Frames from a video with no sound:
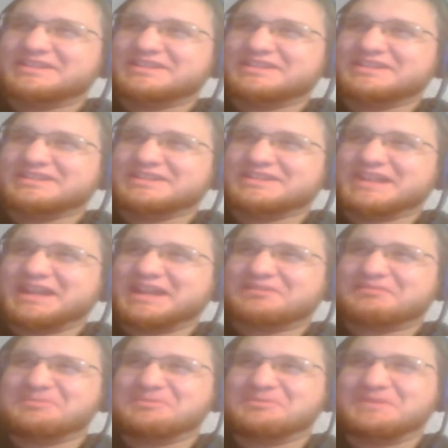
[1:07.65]
The
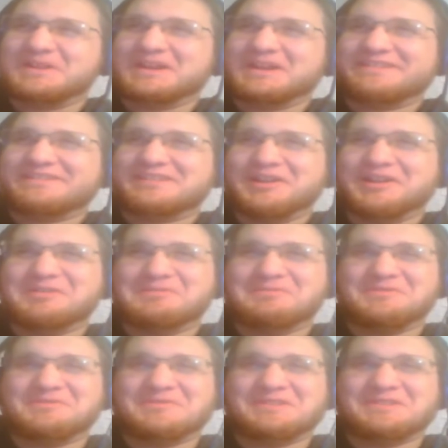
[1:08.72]
last movie I saw in the
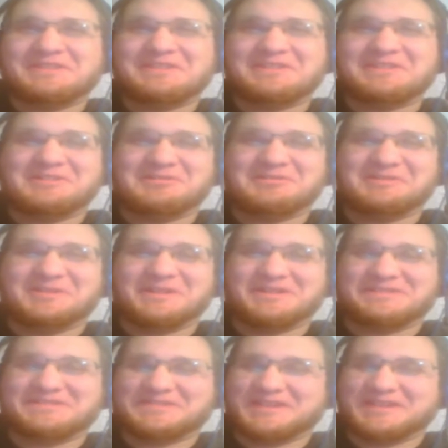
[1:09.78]
movie theater
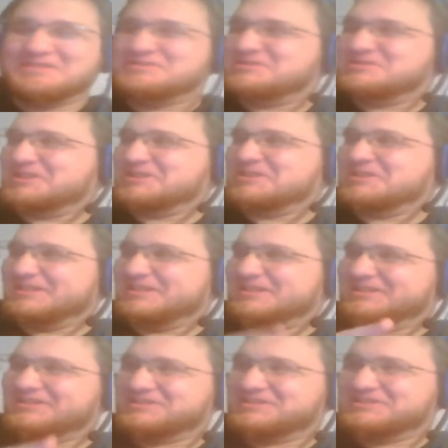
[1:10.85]
was Johnny
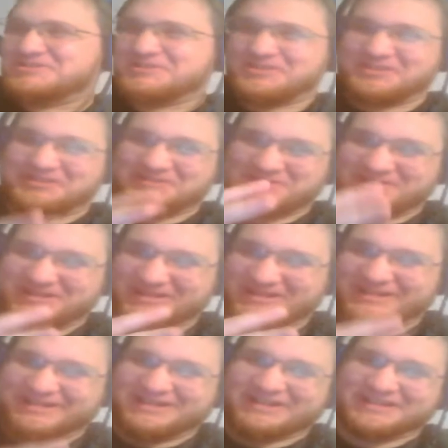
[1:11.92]
English
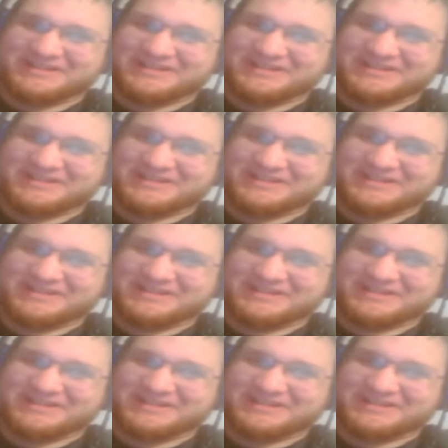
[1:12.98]
3.